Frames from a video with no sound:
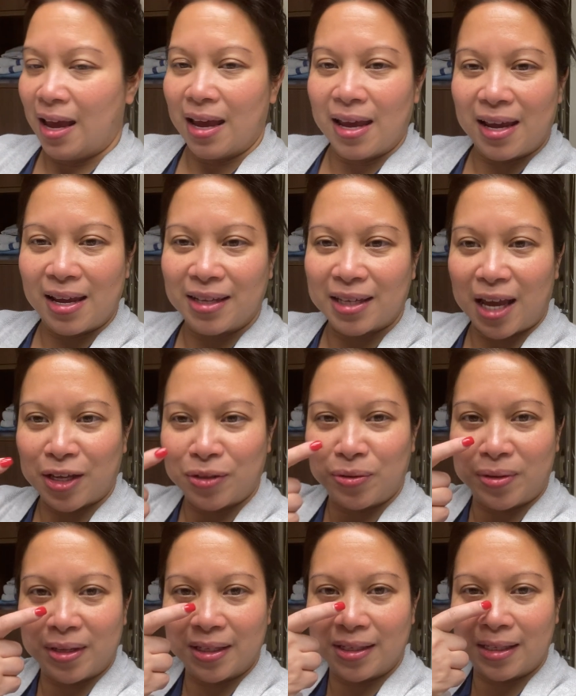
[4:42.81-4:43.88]
And as you
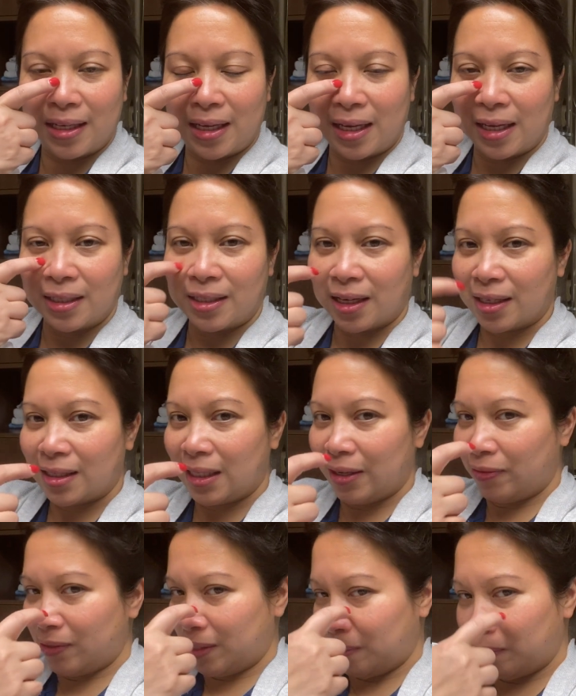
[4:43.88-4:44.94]
can see, it does
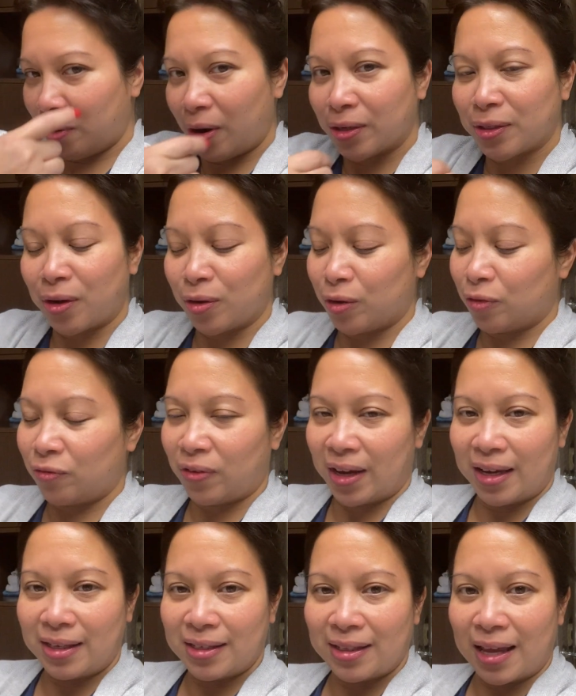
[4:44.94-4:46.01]
leave some marks on your
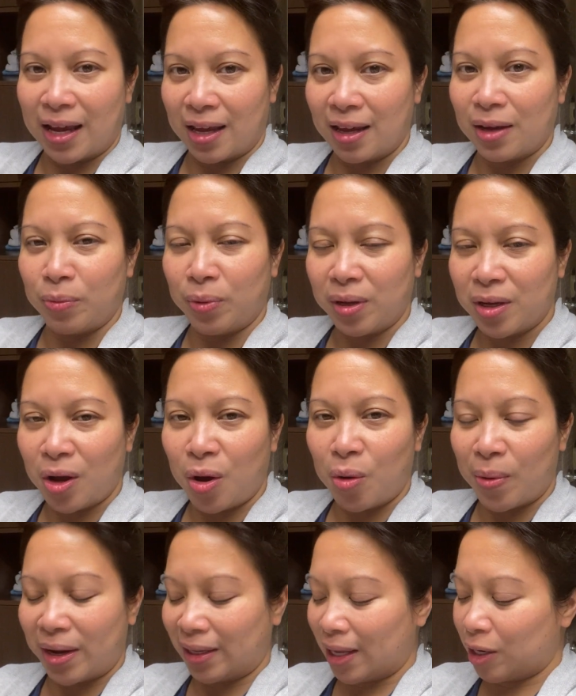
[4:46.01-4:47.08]
face that will go
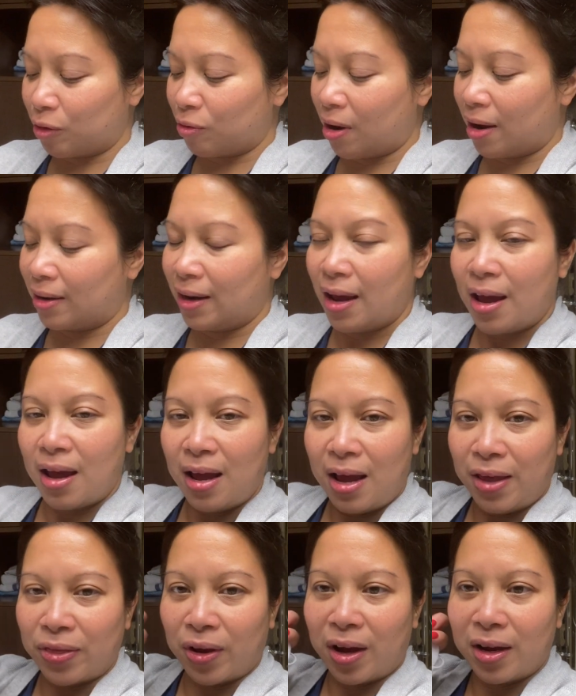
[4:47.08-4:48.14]
away later on.
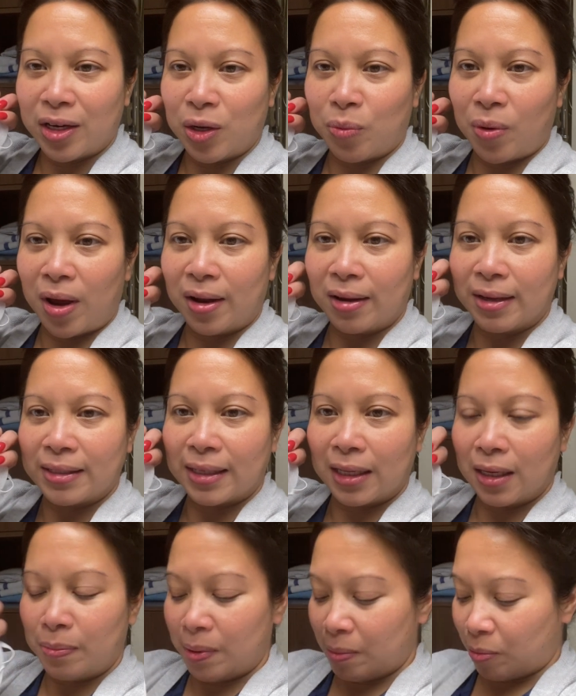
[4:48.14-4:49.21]
The Honeywell is a
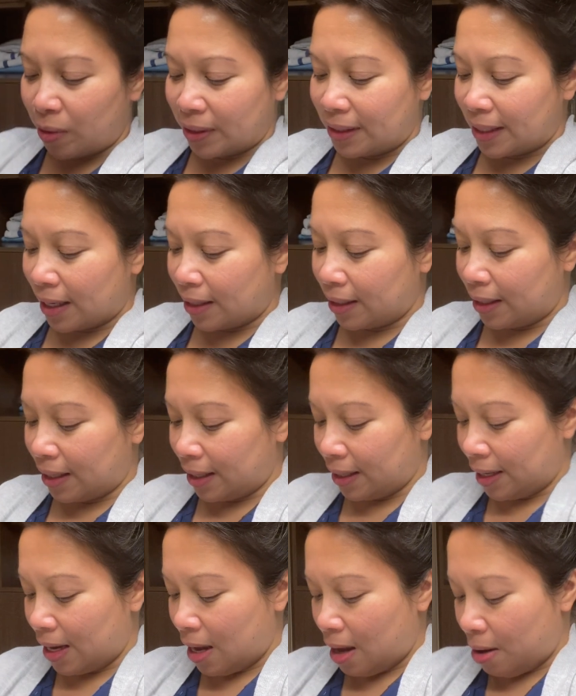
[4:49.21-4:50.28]
little bit more
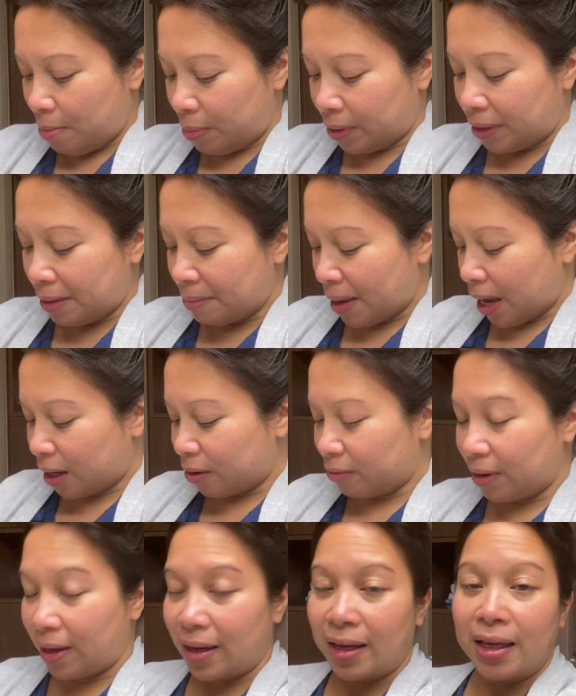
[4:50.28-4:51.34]
delicate, but the
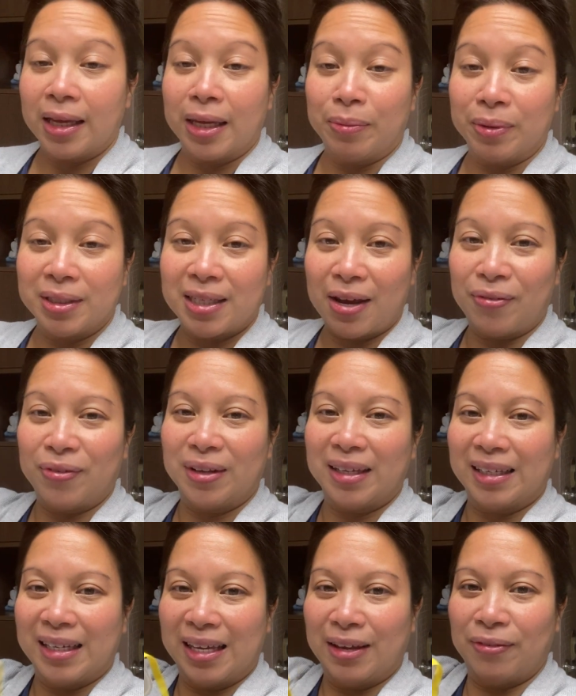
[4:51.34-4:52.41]
Macrite, it will
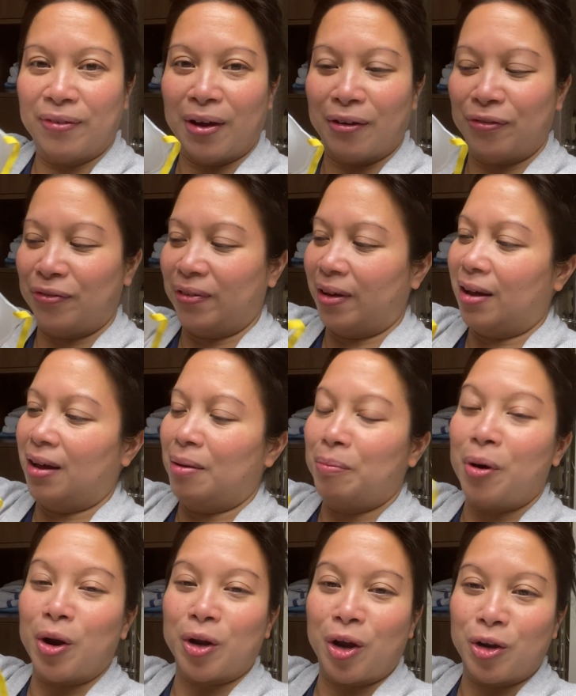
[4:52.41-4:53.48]
definitely leave a
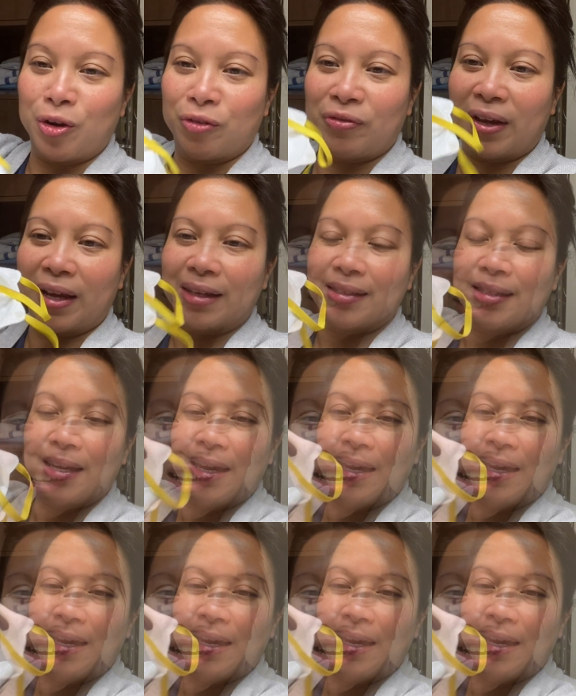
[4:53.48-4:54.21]
mark on your face.